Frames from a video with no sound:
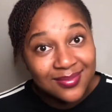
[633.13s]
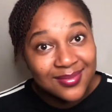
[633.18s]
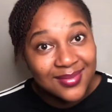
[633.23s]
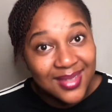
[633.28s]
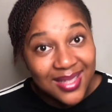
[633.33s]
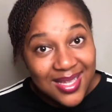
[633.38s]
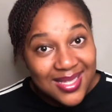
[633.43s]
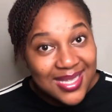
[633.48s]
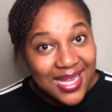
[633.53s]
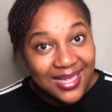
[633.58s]

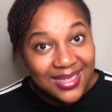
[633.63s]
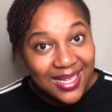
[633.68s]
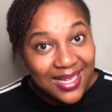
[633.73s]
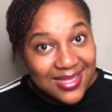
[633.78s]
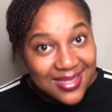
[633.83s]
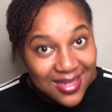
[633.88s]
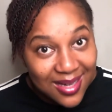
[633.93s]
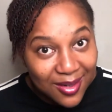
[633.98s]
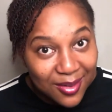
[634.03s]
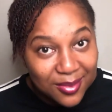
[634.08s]
It's like,
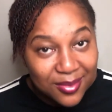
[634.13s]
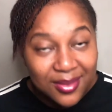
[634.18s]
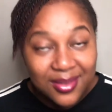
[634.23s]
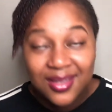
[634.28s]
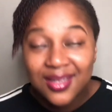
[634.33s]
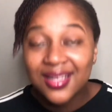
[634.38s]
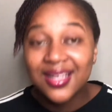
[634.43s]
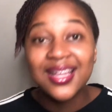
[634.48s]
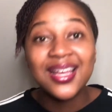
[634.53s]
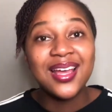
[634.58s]
that's
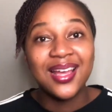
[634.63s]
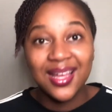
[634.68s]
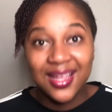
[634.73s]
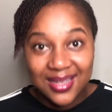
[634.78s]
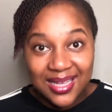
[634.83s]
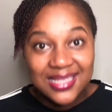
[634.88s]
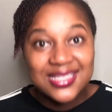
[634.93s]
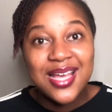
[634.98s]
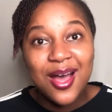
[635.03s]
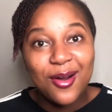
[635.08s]

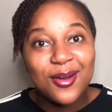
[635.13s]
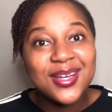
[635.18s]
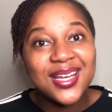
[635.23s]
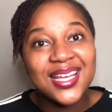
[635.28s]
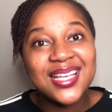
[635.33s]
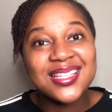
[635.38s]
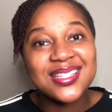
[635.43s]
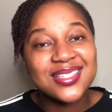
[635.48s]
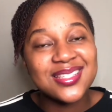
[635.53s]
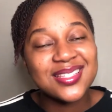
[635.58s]
how it
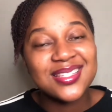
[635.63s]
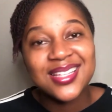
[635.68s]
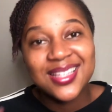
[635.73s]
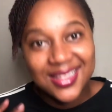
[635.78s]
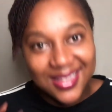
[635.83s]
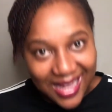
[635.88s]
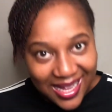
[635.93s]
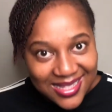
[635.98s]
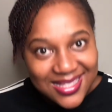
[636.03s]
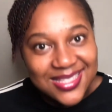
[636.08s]
is.
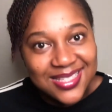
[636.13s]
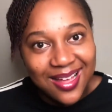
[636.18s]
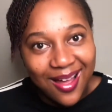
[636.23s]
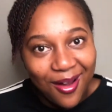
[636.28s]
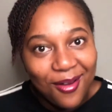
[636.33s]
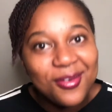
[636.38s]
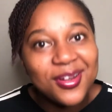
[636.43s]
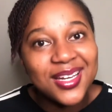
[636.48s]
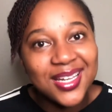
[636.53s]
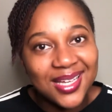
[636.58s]
That's
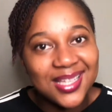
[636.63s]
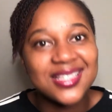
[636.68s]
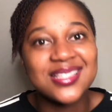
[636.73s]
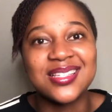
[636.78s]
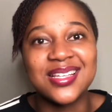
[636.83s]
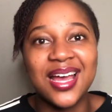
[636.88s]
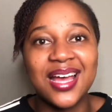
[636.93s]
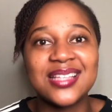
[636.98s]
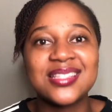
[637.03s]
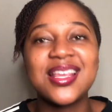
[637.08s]
how it is,
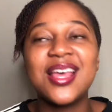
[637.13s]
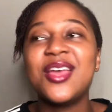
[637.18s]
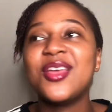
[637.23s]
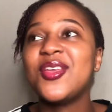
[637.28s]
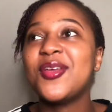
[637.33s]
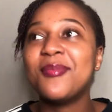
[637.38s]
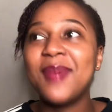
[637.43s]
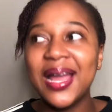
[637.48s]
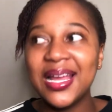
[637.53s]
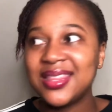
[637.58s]
guys.
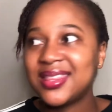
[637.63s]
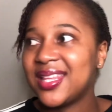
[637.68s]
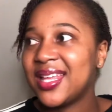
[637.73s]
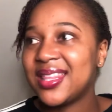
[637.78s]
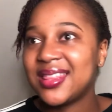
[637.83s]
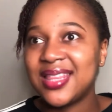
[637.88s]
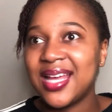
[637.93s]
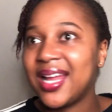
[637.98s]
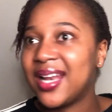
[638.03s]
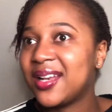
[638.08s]
You might
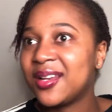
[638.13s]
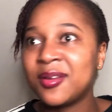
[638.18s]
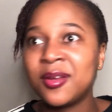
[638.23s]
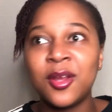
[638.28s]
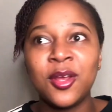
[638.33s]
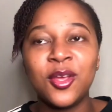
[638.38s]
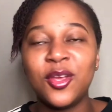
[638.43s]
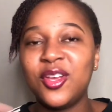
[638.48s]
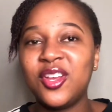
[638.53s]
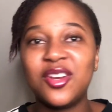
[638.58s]
think that,
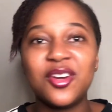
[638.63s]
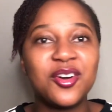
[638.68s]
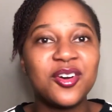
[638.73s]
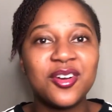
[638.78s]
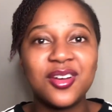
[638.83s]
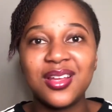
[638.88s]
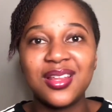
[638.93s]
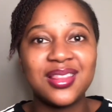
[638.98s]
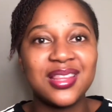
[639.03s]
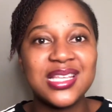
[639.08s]
you
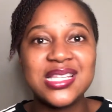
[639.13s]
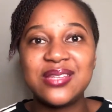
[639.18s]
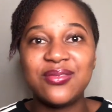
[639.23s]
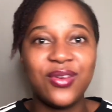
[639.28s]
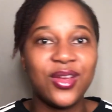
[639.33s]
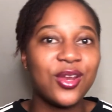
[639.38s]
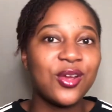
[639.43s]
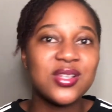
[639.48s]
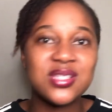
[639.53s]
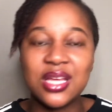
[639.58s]
know, these
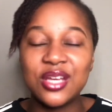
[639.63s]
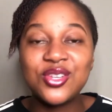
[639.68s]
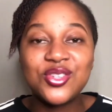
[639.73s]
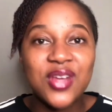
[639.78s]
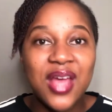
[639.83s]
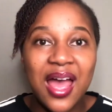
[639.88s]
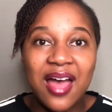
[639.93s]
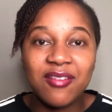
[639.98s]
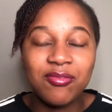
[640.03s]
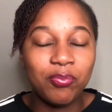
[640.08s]
videos that you
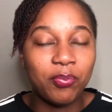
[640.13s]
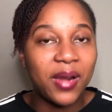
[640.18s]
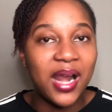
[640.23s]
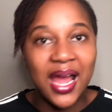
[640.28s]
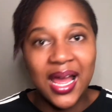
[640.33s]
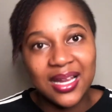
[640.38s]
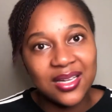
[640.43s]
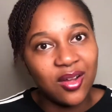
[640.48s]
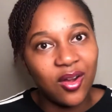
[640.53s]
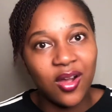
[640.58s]
have
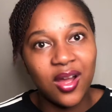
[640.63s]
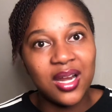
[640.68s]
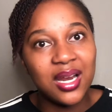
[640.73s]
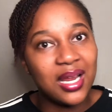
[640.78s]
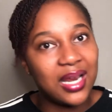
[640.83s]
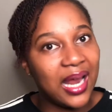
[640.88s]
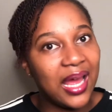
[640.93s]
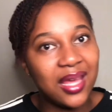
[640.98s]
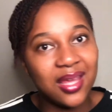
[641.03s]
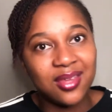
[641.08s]
planned are gonna
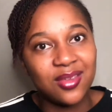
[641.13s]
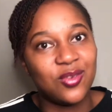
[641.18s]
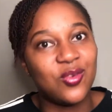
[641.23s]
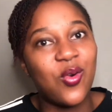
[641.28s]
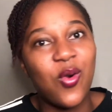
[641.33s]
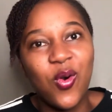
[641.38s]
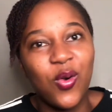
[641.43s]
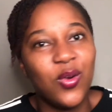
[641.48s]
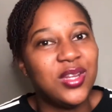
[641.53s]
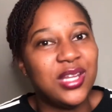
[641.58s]
like,
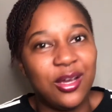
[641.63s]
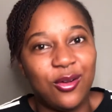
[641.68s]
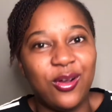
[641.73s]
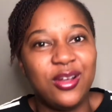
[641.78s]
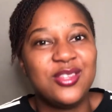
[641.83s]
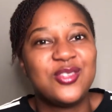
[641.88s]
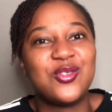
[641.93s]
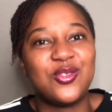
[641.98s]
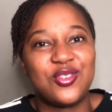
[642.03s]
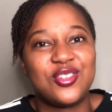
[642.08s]
they're going
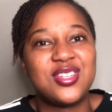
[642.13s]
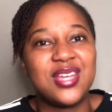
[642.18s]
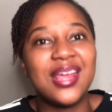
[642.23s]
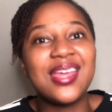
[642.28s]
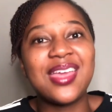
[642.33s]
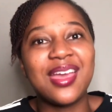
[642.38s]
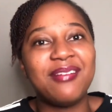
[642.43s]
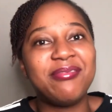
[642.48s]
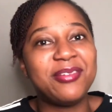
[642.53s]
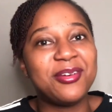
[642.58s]
to
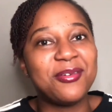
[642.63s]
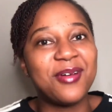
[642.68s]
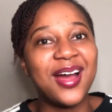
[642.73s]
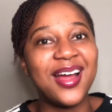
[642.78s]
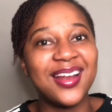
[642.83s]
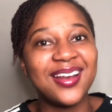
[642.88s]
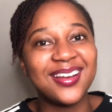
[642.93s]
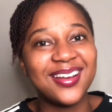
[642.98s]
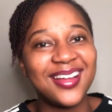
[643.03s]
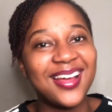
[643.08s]
shake
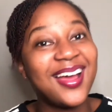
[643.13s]
everyone.